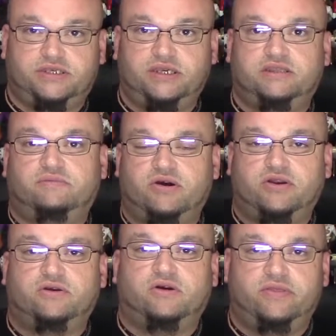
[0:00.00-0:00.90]
see the
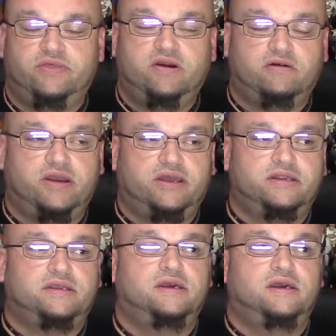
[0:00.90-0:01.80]
monitor on their
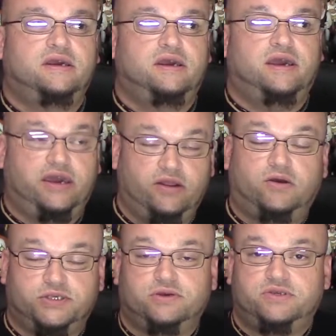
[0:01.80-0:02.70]
end, had
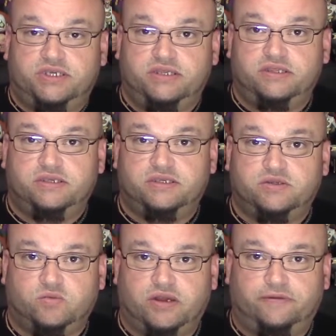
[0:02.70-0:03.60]
also seen this
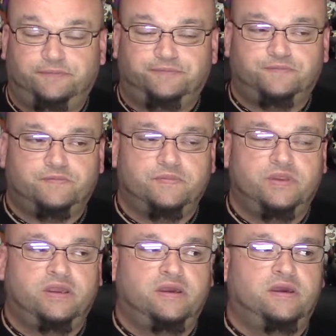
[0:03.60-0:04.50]
as well.
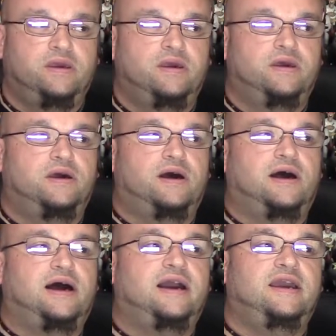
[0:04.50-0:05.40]

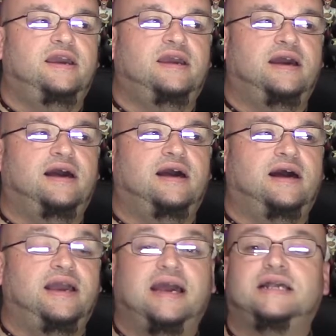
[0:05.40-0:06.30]
I
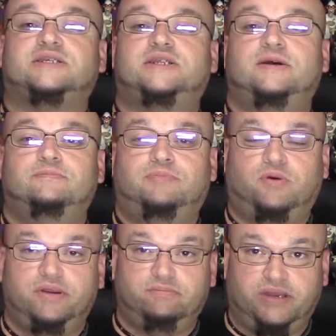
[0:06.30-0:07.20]
I asked him
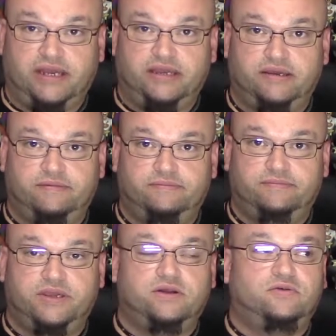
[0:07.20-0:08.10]
point blank,
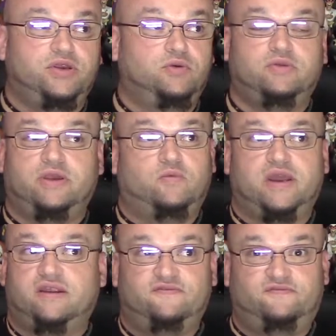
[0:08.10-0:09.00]
you know, you only
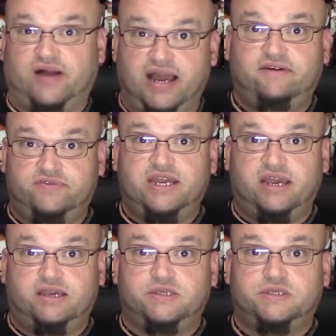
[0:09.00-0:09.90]
waited five
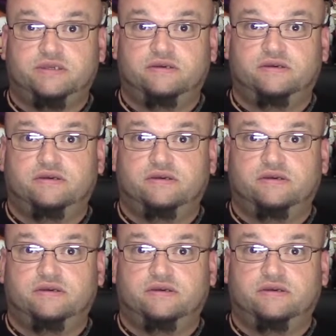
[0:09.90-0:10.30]
days.